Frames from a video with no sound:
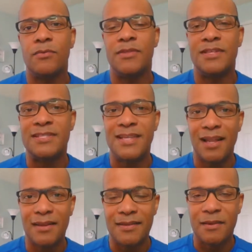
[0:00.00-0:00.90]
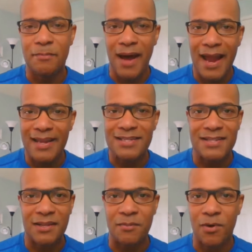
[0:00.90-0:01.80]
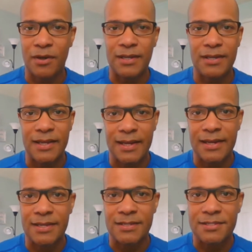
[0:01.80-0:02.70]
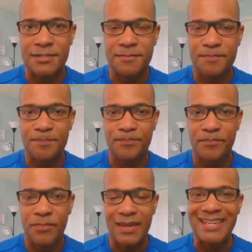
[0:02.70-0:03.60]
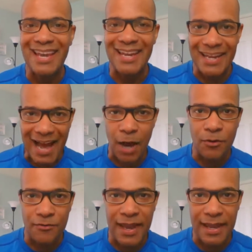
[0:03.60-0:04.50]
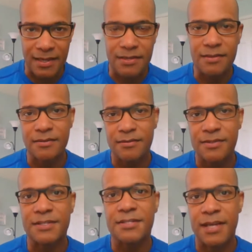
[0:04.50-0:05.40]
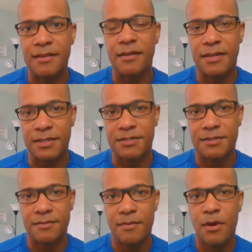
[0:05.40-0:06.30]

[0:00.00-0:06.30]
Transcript: The buying and selling market is getting out of hand, to say the least.